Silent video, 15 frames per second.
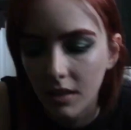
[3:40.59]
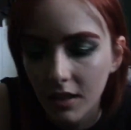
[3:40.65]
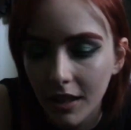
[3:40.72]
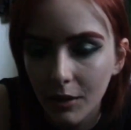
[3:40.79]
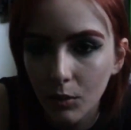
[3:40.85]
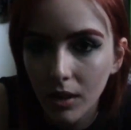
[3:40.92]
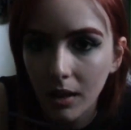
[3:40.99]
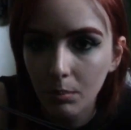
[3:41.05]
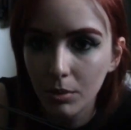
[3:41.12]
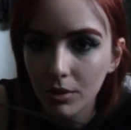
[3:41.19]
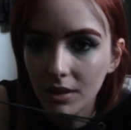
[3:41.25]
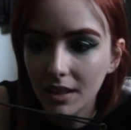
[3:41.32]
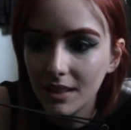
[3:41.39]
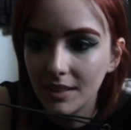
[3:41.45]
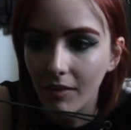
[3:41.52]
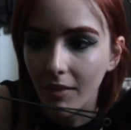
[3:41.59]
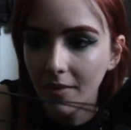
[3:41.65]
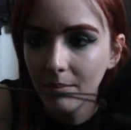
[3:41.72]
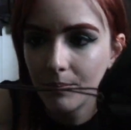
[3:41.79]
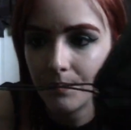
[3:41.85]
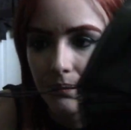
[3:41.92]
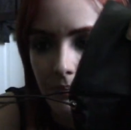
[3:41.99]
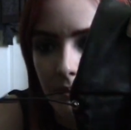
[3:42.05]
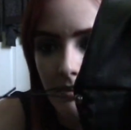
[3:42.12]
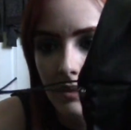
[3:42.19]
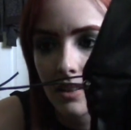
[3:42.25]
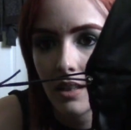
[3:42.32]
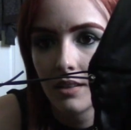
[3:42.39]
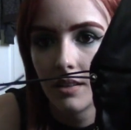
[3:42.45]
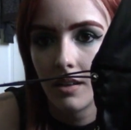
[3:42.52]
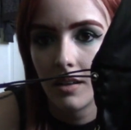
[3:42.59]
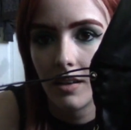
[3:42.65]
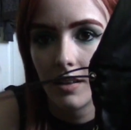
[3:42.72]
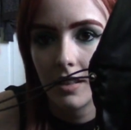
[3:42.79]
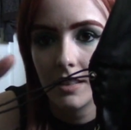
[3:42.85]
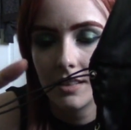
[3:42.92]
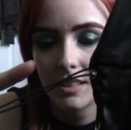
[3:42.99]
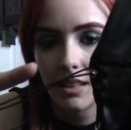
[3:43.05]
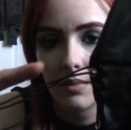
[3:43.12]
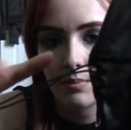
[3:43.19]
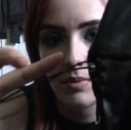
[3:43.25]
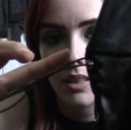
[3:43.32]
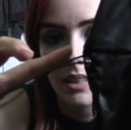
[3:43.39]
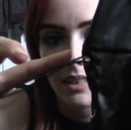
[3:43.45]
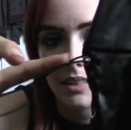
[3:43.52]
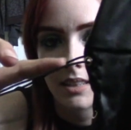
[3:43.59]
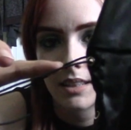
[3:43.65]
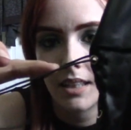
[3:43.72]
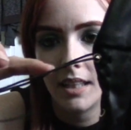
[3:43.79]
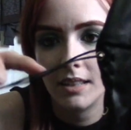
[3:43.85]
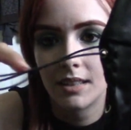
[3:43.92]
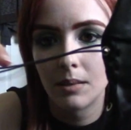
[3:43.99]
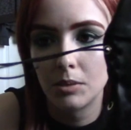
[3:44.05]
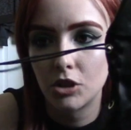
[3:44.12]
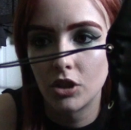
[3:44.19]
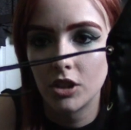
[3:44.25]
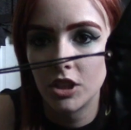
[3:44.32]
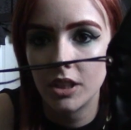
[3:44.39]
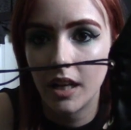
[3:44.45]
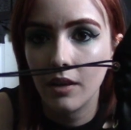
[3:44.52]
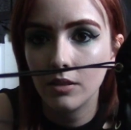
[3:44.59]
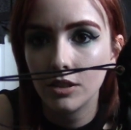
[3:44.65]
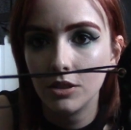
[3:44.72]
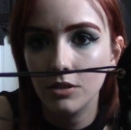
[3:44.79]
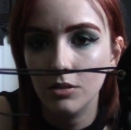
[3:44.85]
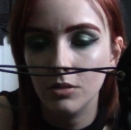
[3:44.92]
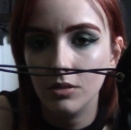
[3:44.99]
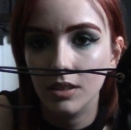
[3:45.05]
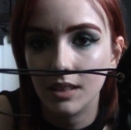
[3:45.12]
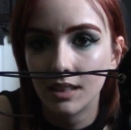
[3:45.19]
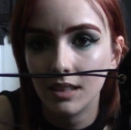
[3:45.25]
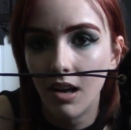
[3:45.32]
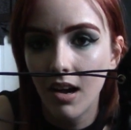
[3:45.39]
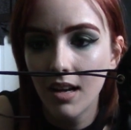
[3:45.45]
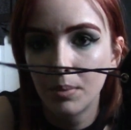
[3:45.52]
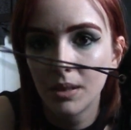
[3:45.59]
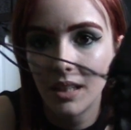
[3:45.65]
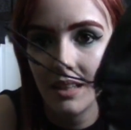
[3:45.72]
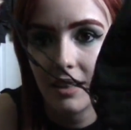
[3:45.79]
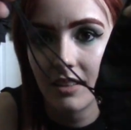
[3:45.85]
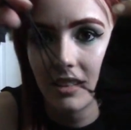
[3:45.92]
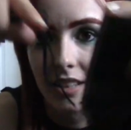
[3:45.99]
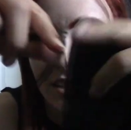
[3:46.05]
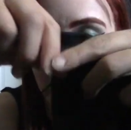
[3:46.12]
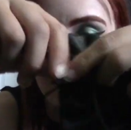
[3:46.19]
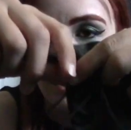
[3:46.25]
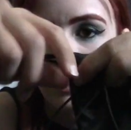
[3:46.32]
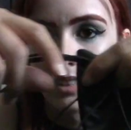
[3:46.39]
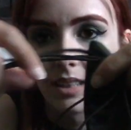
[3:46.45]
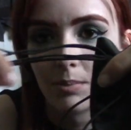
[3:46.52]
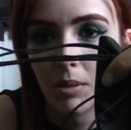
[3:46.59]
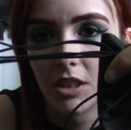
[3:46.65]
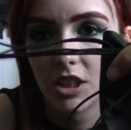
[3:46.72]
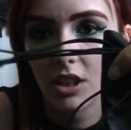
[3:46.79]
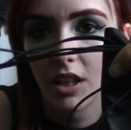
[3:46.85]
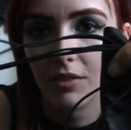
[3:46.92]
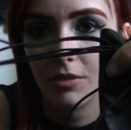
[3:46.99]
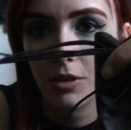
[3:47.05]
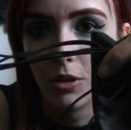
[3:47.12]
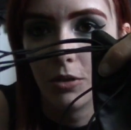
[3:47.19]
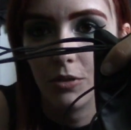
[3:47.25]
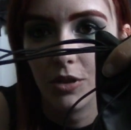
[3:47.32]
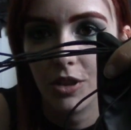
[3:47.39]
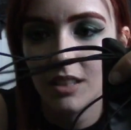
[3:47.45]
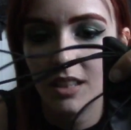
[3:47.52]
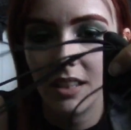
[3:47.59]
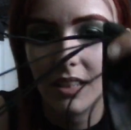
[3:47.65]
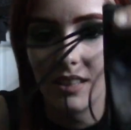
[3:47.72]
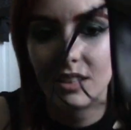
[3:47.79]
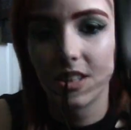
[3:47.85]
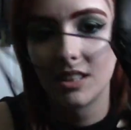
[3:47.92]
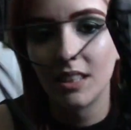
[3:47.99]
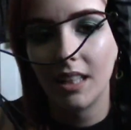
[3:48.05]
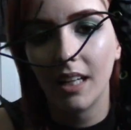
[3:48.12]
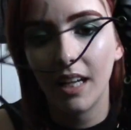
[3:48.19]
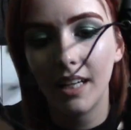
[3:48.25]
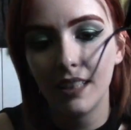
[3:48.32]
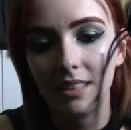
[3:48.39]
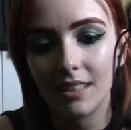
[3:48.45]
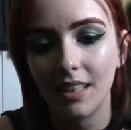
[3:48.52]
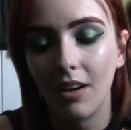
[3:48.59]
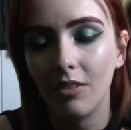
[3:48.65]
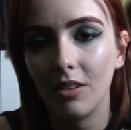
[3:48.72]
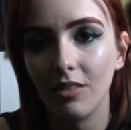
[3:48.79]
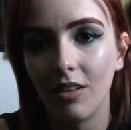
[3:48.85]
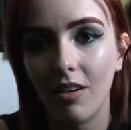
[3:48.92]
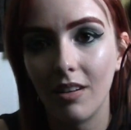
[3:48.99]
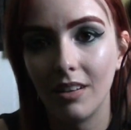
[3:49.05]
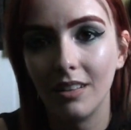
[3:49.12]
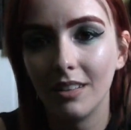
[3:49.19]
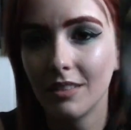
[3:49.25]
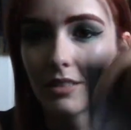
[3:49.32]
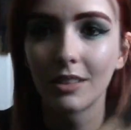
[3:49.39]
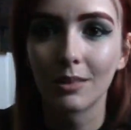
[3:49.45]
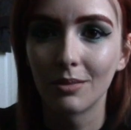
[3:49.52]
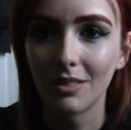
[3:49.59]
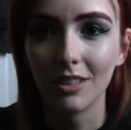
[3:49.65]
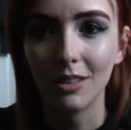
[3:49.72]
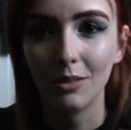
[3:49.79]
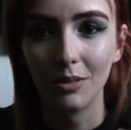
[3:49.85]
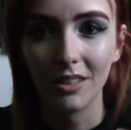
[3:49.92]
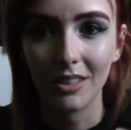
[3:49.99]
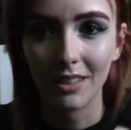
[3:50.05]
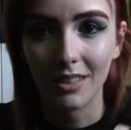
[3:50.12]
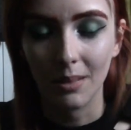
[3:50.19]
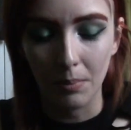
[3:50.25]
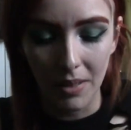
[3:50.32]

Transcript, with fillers: Like, when I put these on, uh, it ends up, this ends up stretching out to this knot, but then there's still this much left over, and it just, it hangs down a lot, and it looks really weird to